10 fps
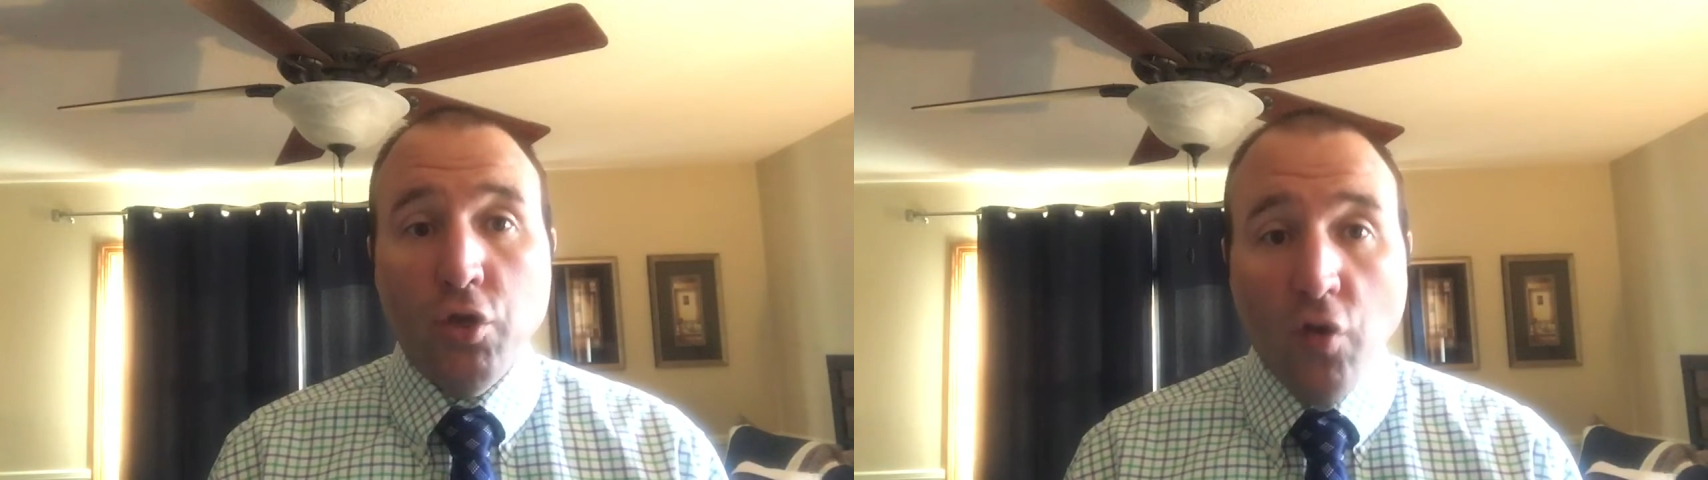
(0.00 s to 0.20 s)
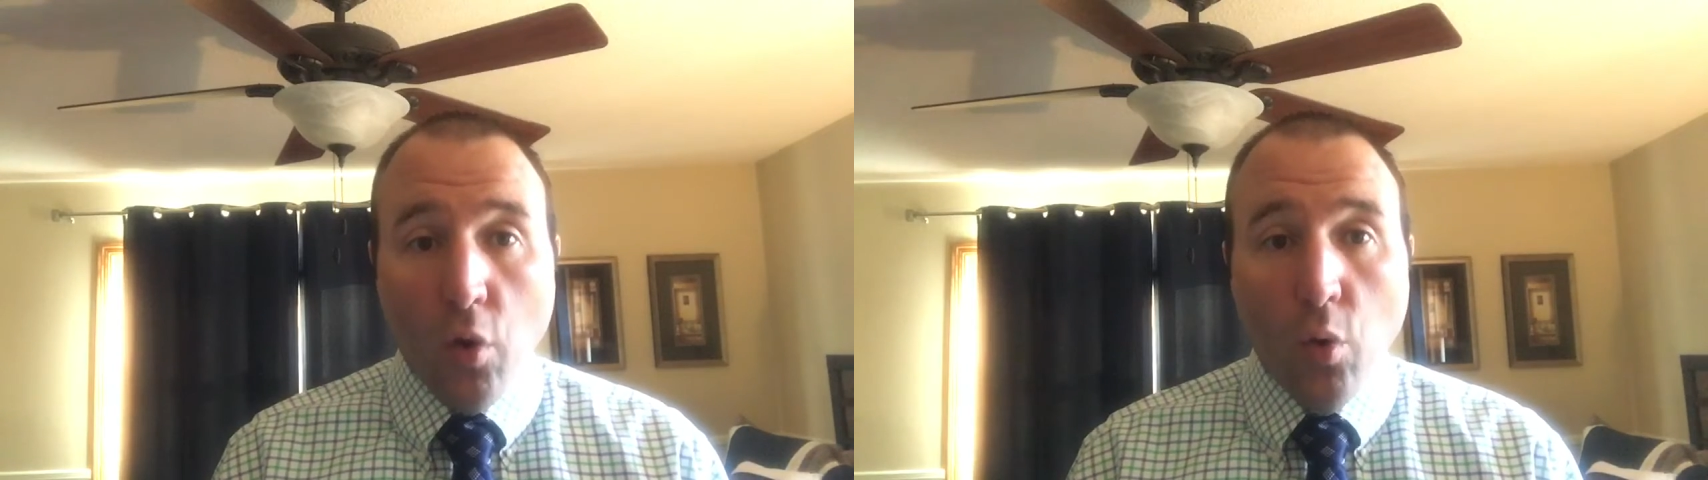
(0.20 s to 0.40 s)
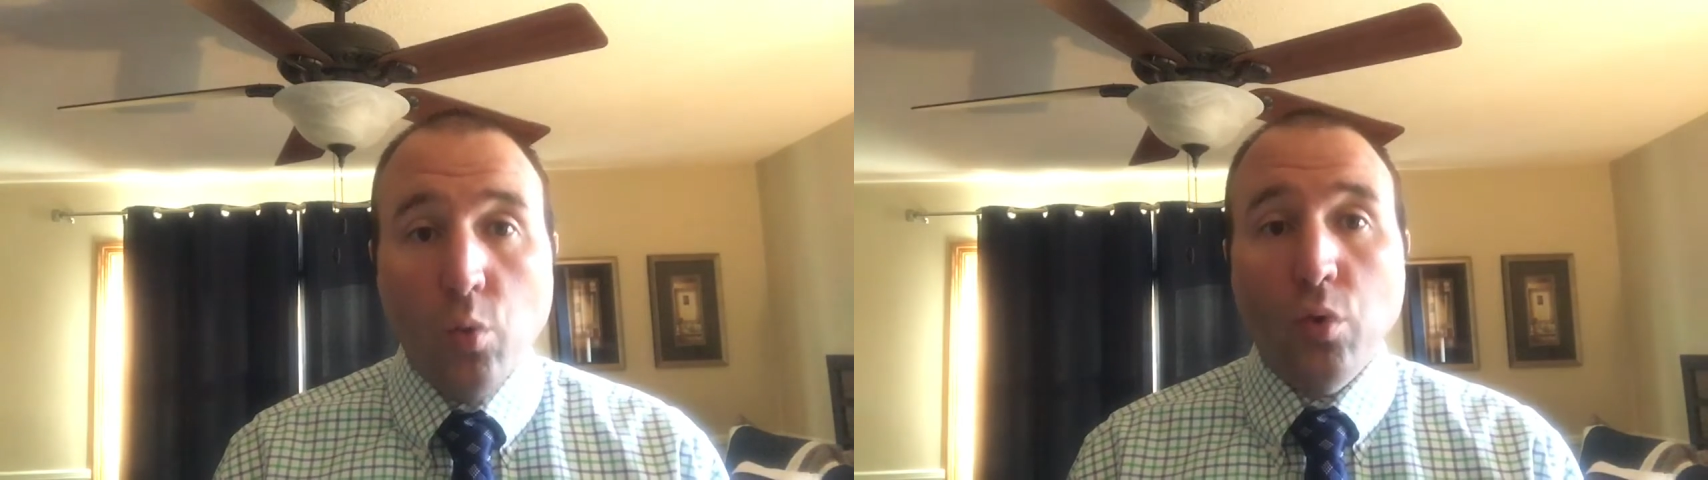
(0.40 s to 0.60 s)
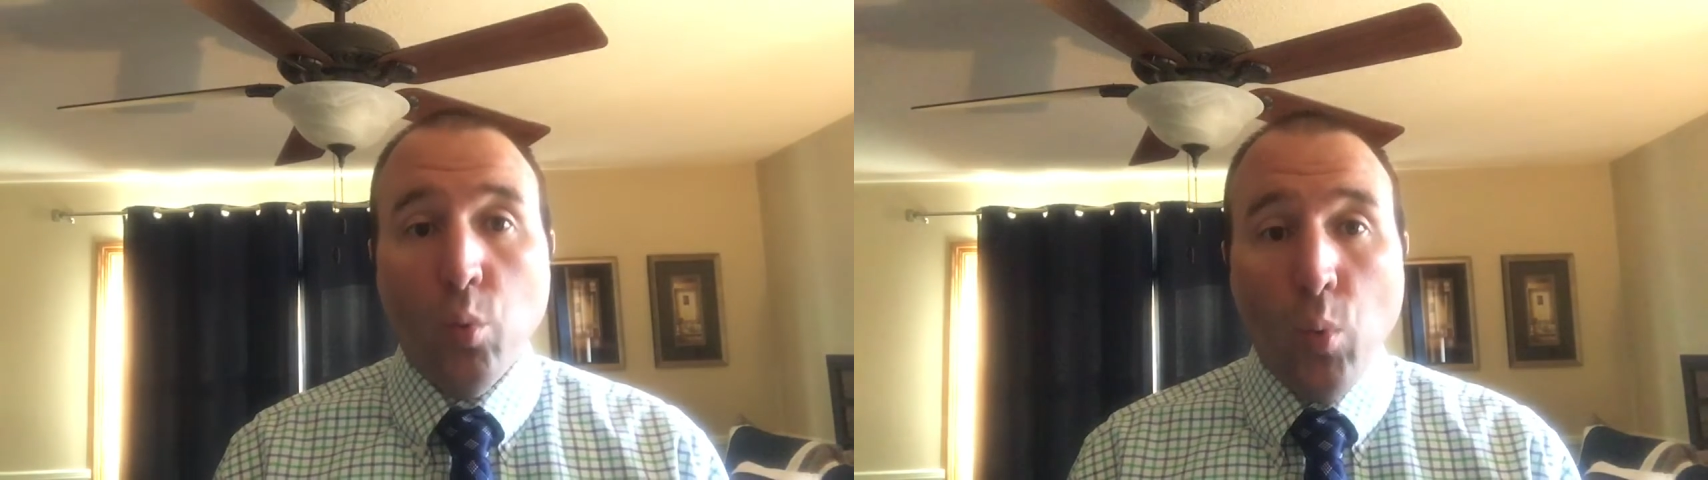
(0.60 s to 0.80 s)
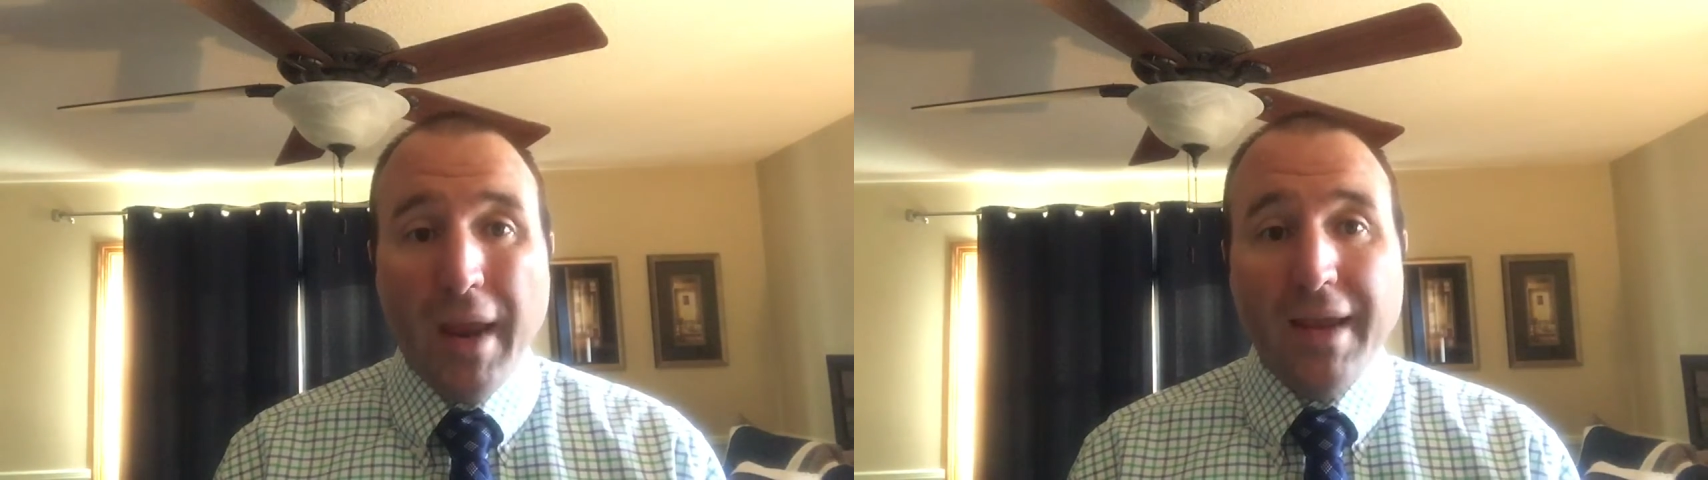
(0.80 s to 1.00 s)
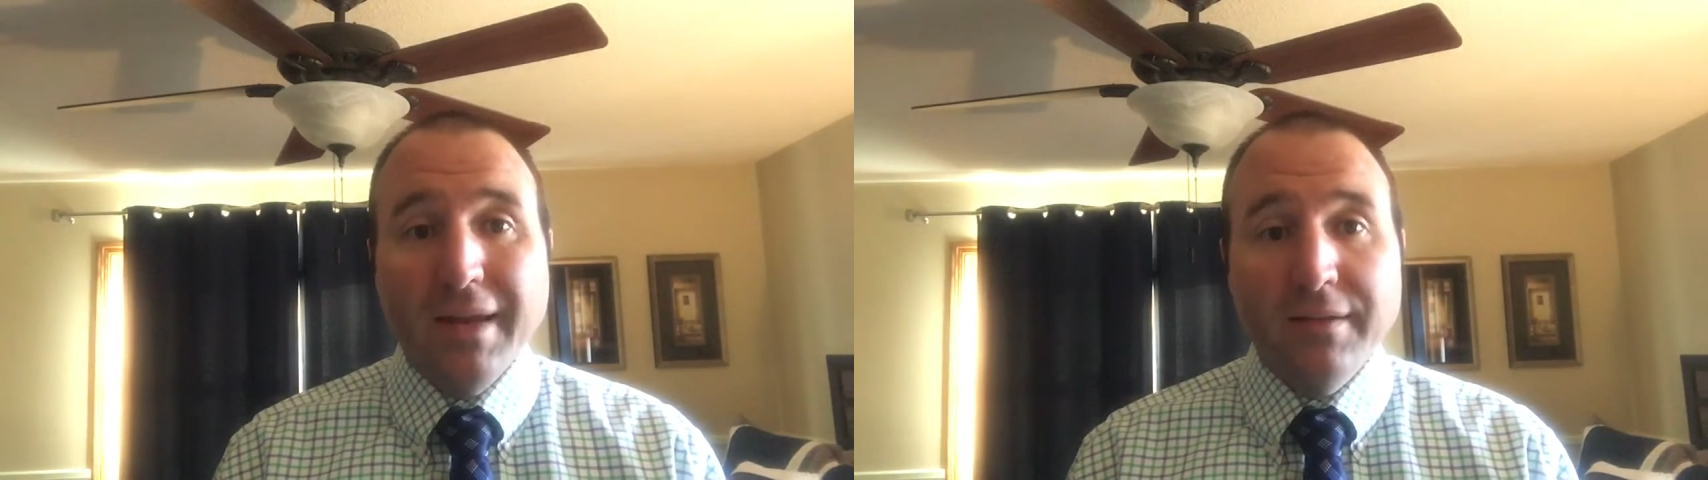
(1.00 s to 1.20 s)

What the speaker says: don't wait